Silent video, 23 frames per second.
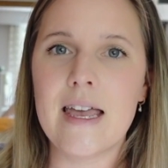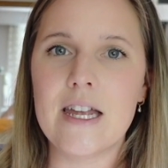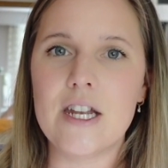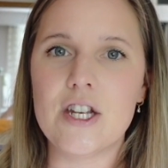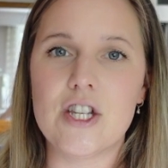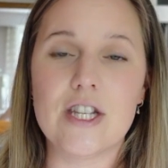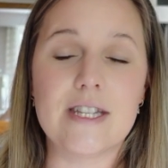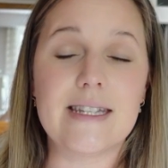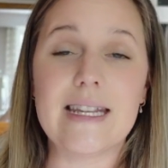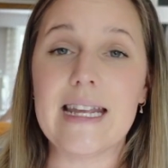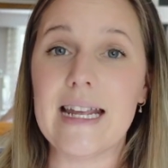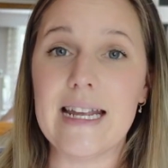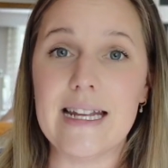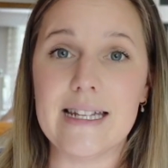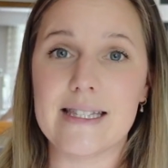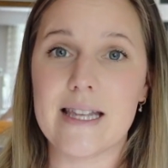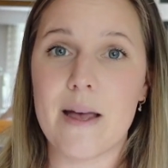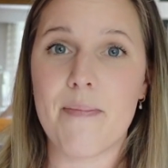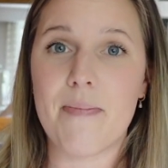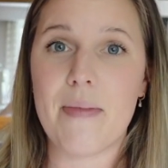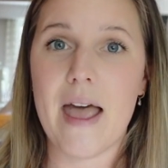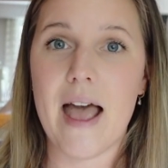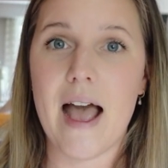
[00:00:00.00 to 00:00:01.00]
just heats
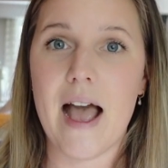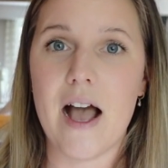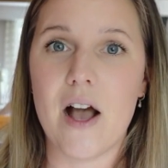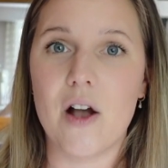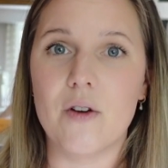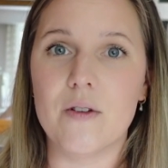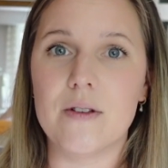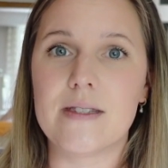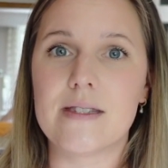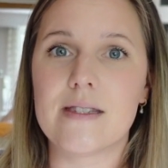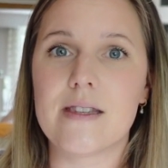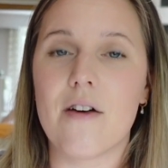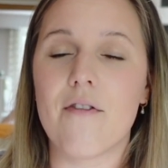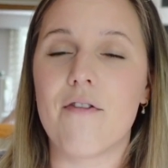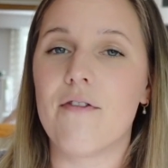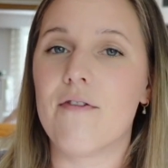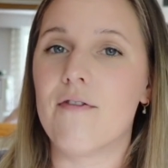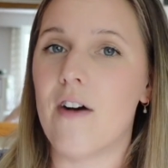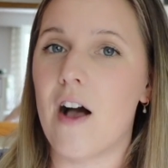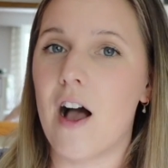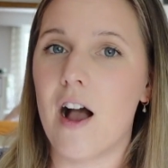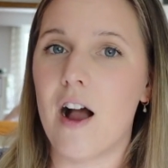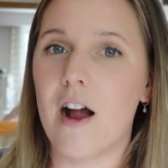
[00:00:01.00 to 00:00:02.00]
up the house
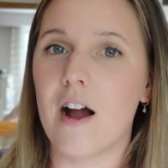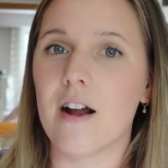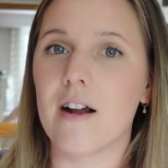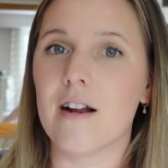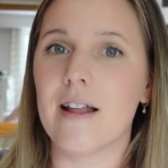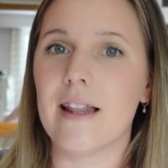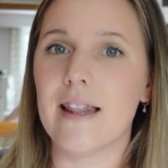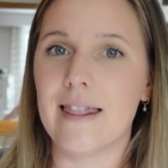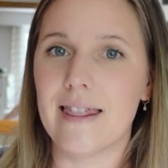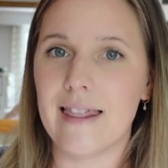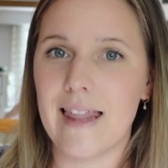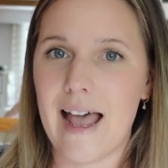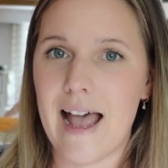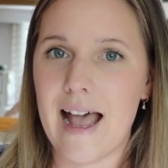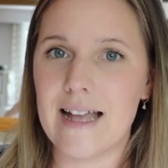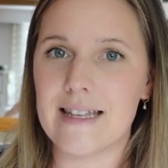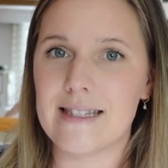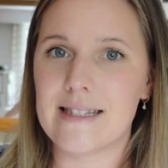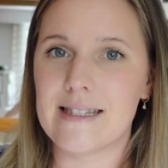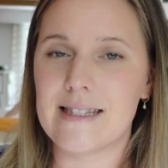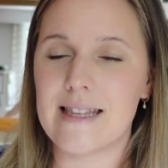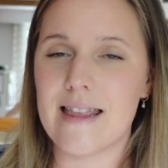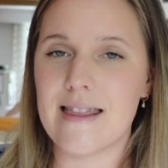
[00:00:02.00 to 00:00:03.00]
far
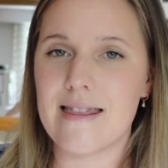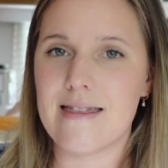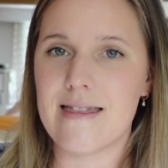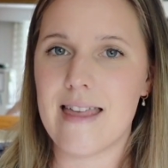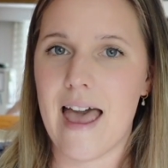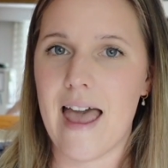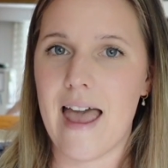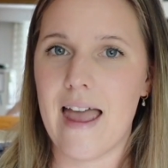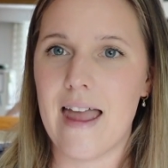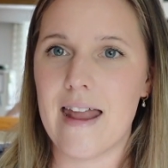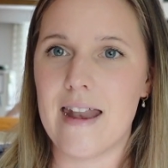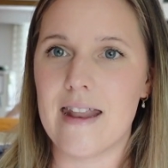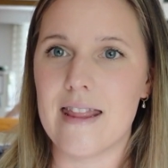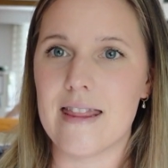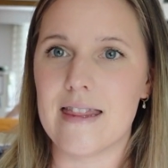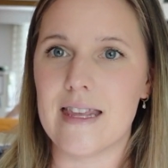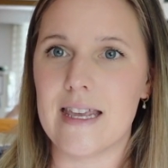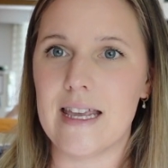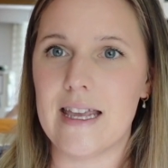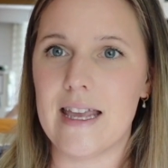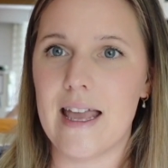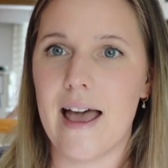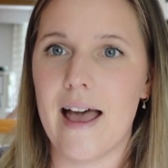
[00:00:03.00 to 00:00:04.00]
less than
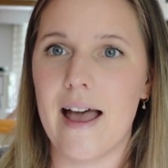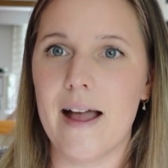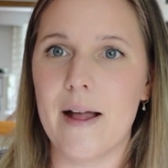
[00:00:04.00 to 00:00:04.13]
the